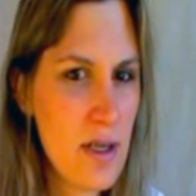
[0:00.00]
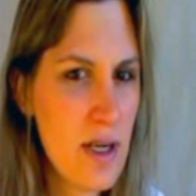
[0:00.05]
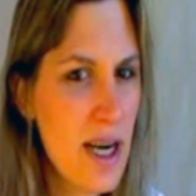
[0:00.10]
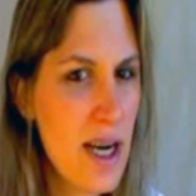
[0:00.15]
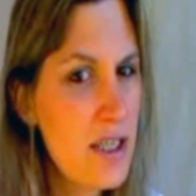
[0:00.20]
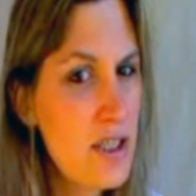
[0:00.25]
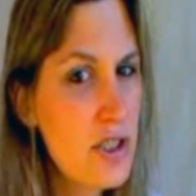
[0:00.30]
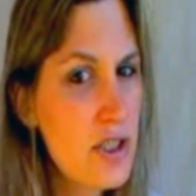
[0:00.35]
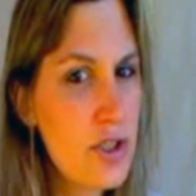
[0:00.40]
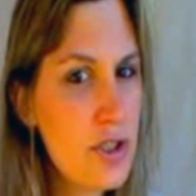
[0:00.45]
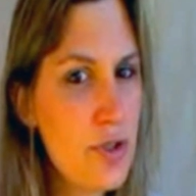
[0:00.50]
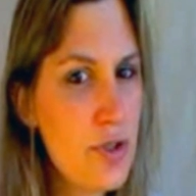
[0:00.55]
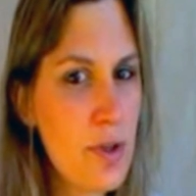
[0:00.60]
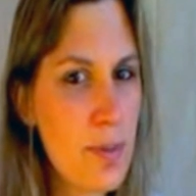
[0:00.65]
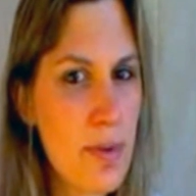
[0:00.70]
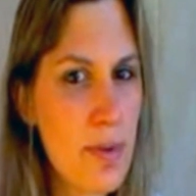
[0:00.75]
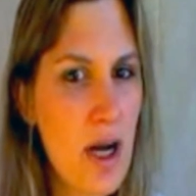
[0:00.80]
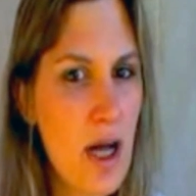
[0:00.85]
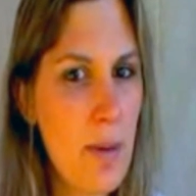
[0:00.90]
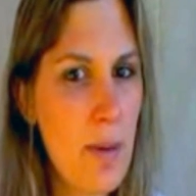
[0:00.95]
I just knew the
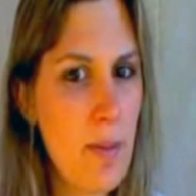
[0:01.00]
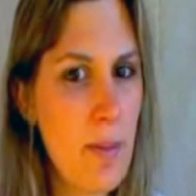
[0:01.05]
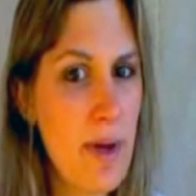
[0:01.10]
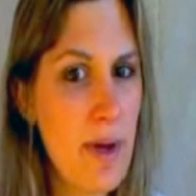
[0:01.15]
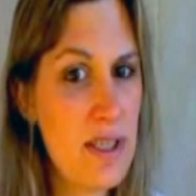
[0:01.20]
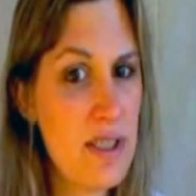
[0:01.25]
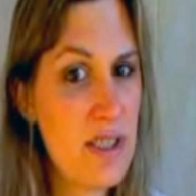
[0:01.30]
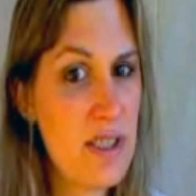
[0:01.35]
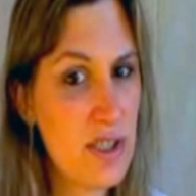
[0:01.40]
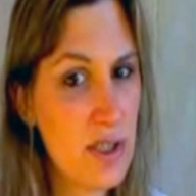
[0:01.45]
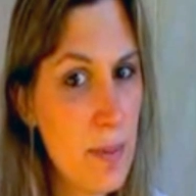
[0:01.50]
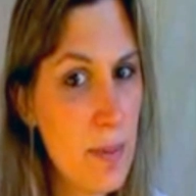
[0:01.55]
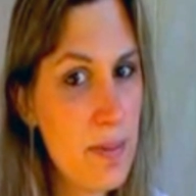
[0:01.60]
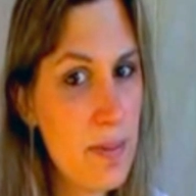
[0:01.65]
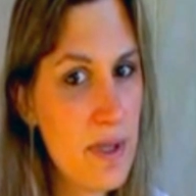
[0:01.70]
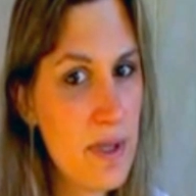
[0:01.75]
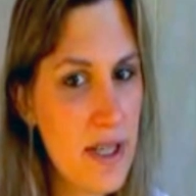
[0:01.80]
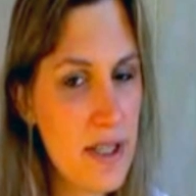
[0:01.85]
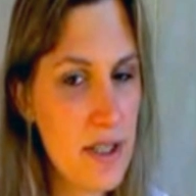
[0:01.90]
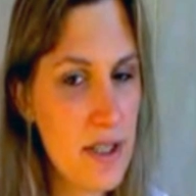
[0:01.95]
problem had
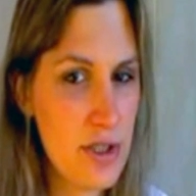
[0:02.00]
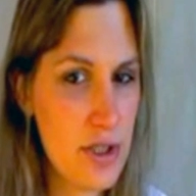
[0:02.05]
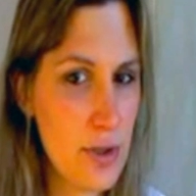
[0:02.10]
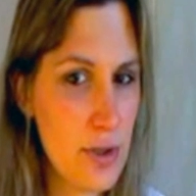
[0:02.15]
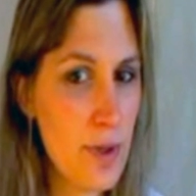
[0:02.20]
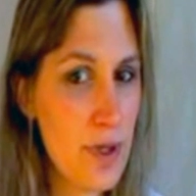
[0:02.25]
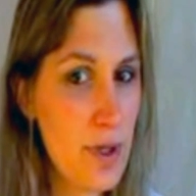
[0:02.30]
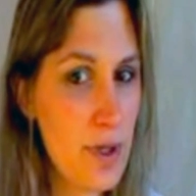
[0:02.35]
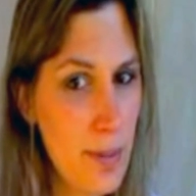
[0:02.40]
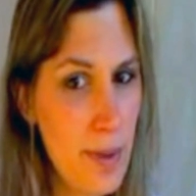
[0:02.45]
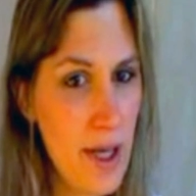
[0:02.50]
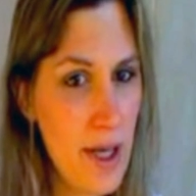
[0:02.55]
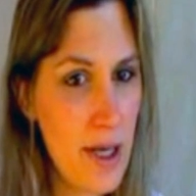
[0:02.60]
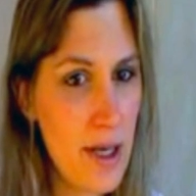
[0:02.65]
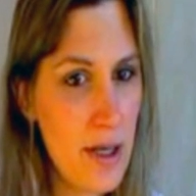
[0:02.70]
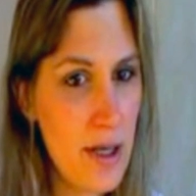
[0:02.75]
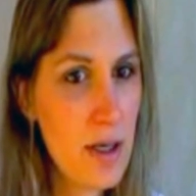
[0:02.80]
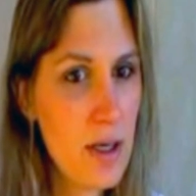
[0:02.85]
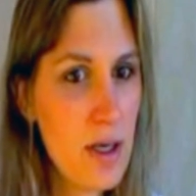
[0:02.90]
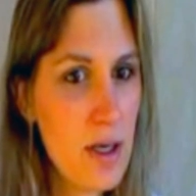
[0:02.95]
something to do with me,